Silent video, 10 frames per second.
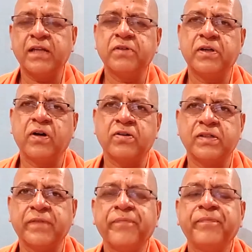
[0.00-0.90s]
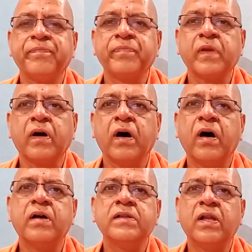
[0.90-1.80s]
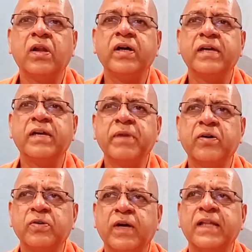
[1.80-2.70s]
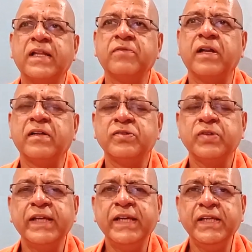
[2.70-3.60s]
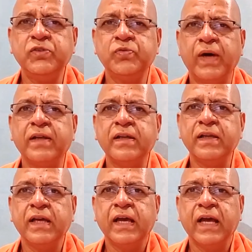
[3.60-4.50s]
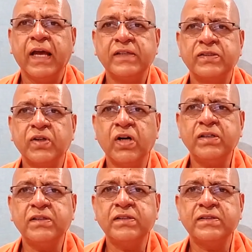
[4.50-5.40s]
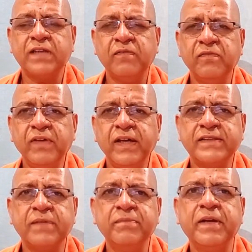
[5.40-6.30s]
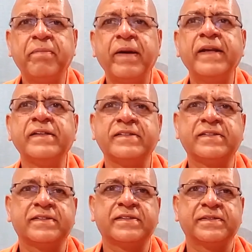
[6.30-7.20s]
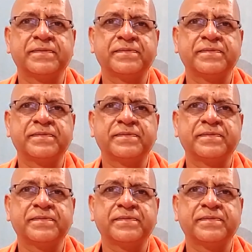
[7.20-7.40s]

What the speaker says: one doctor. Or the lawyer may go to another one. So each one has got somewhere some dependence.